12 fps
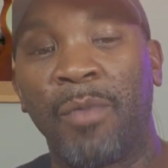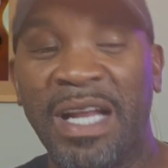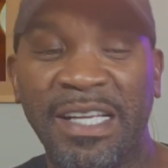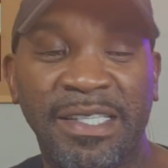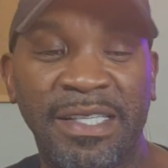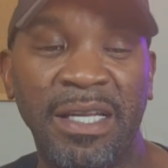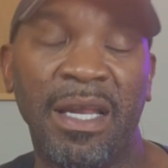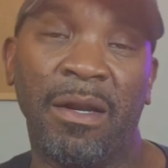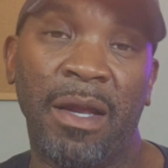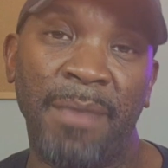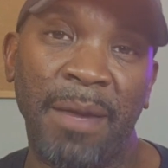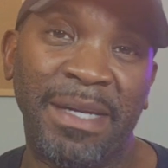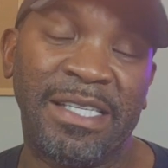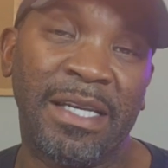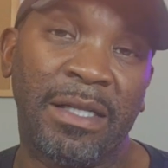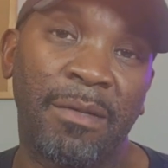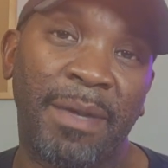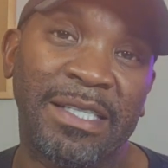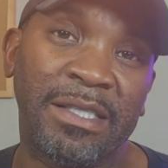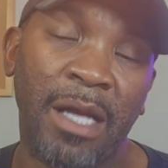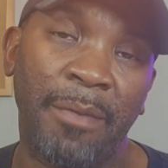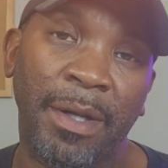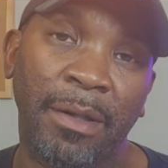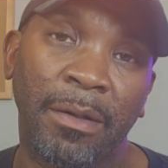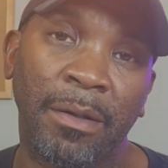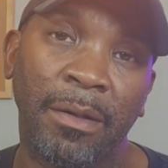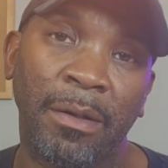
When I seen it, it made me sick to my stomach.